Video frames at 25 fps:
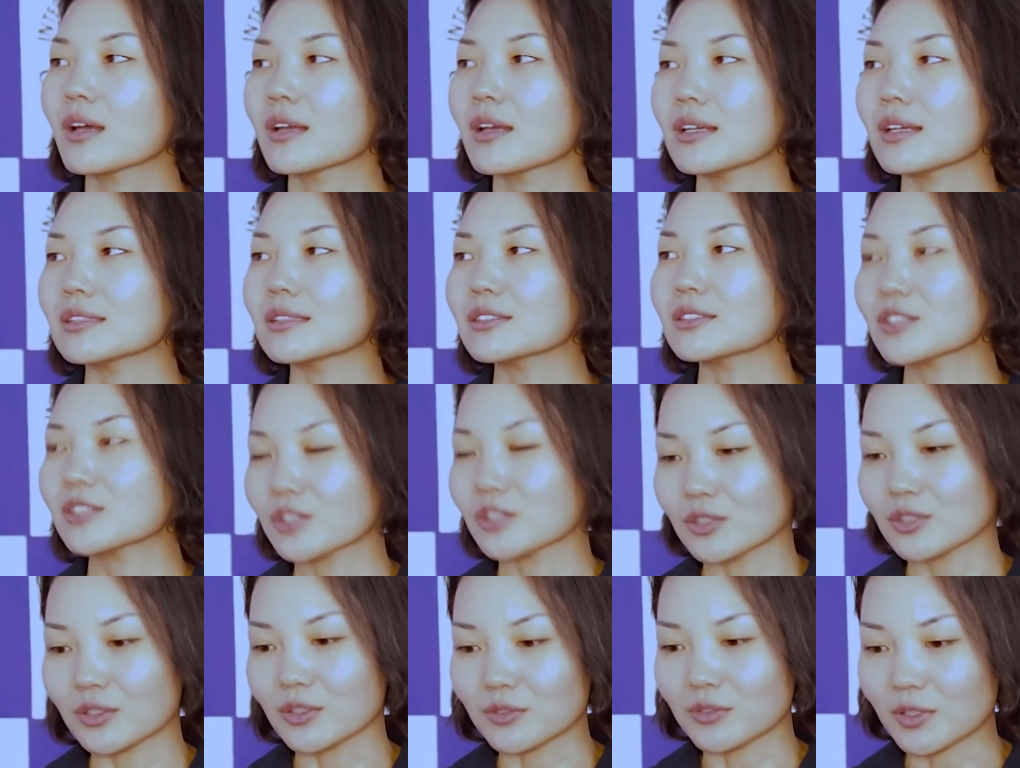and
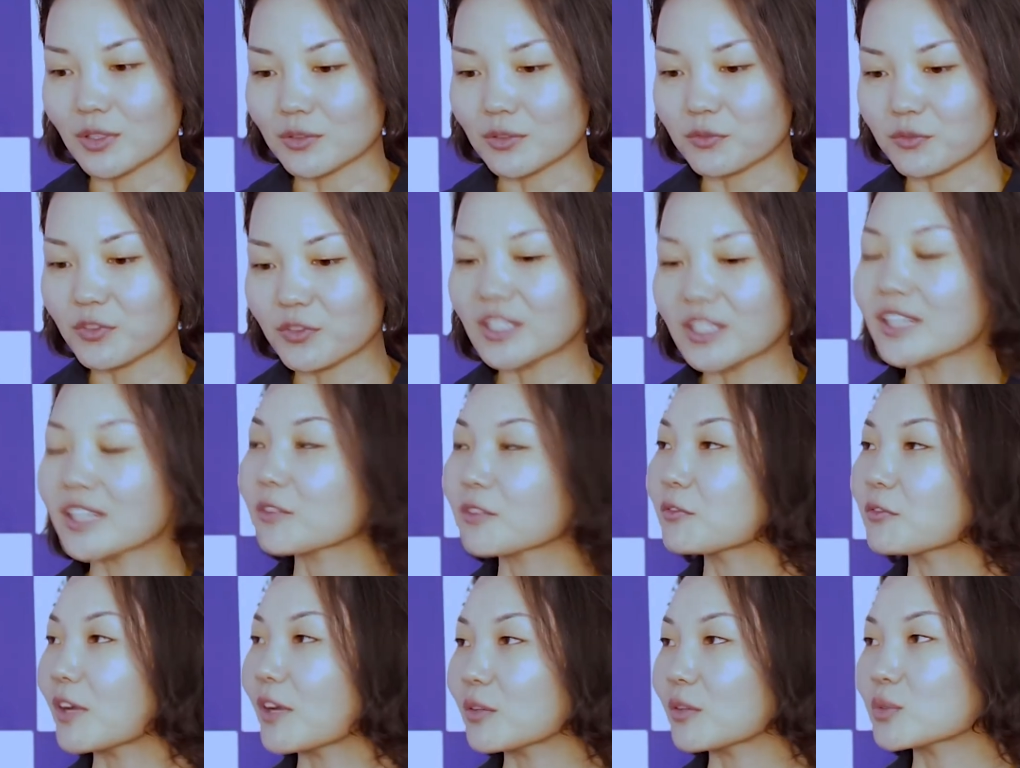the
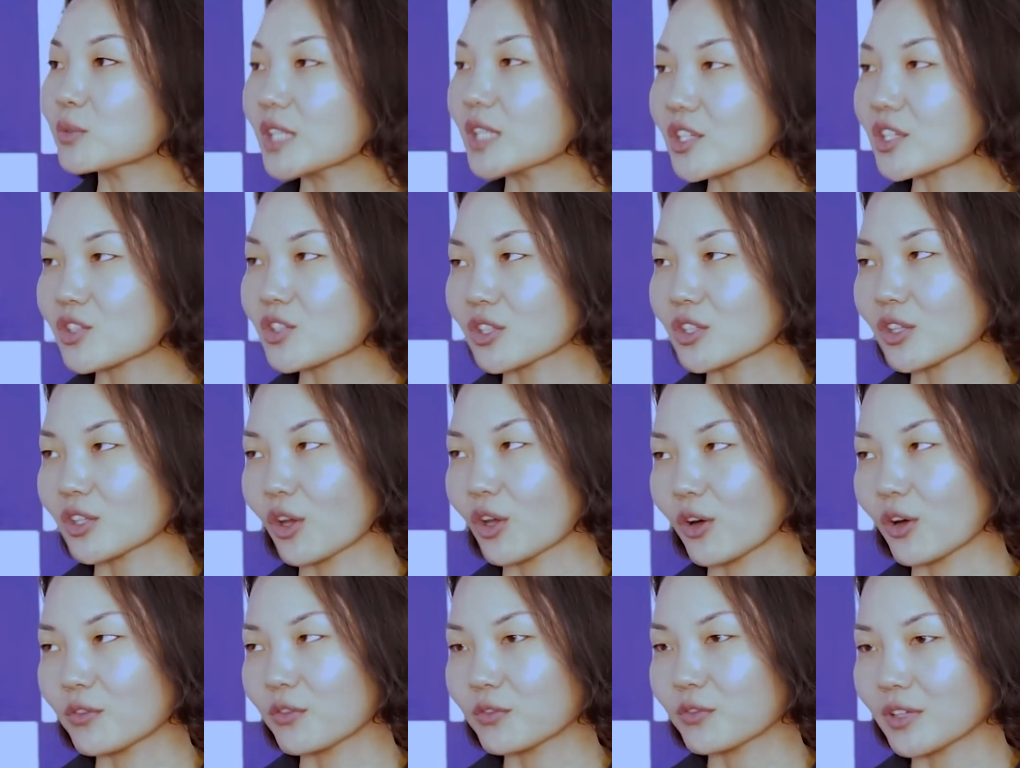feeding foundation
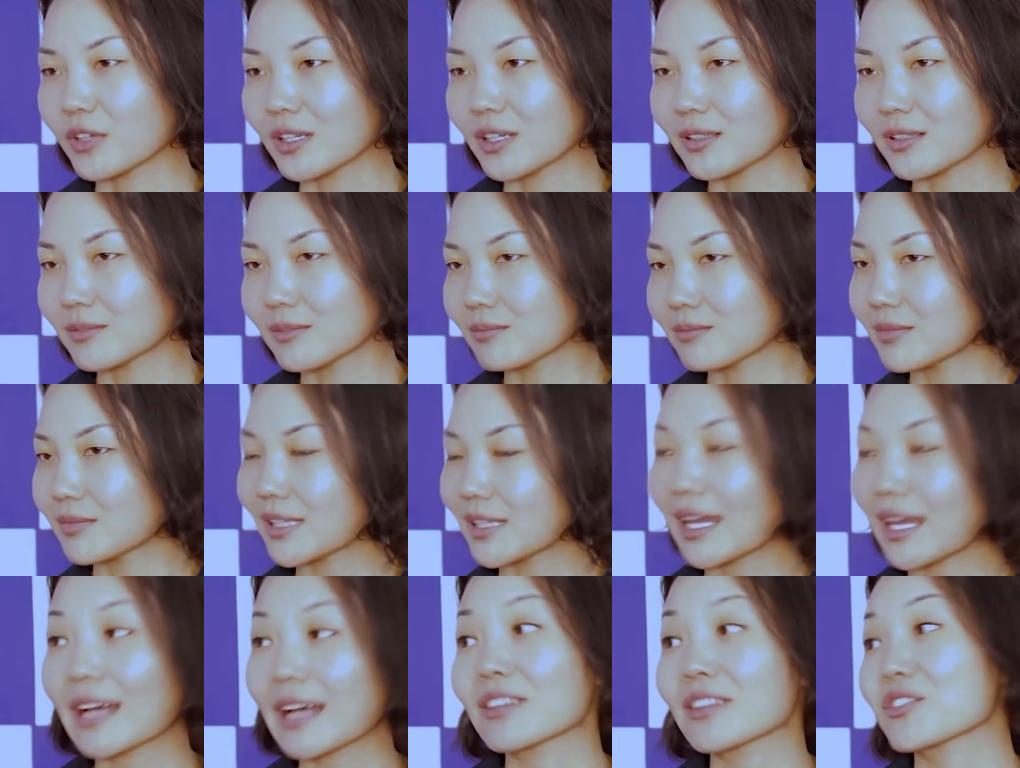of
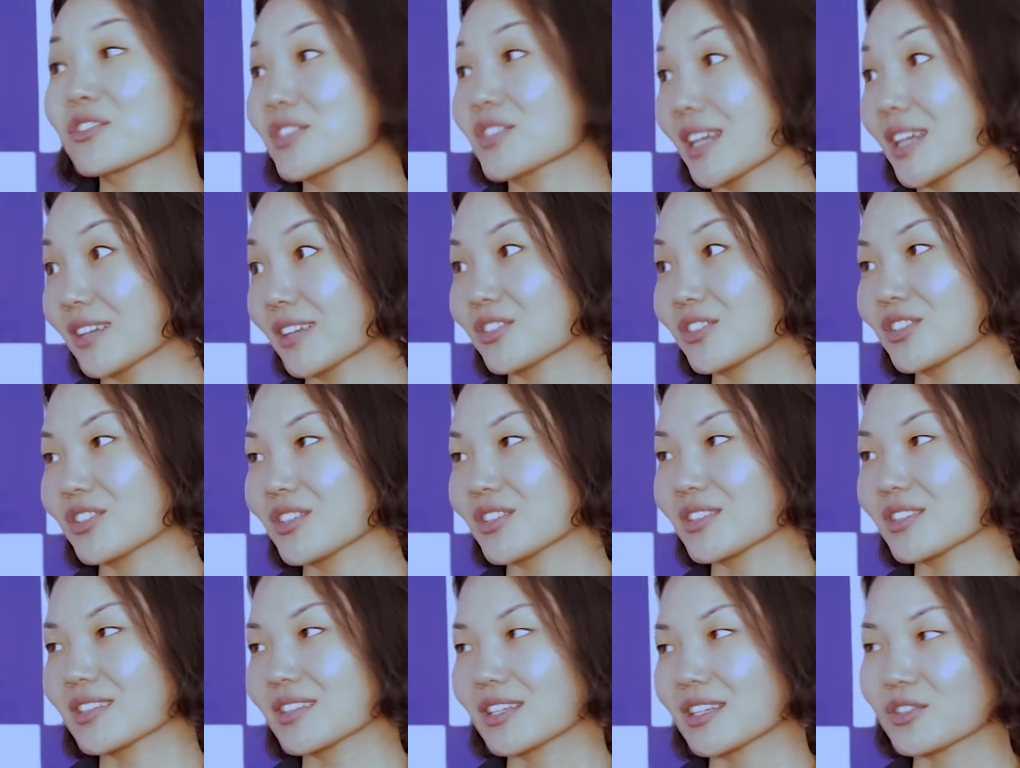the other sectors.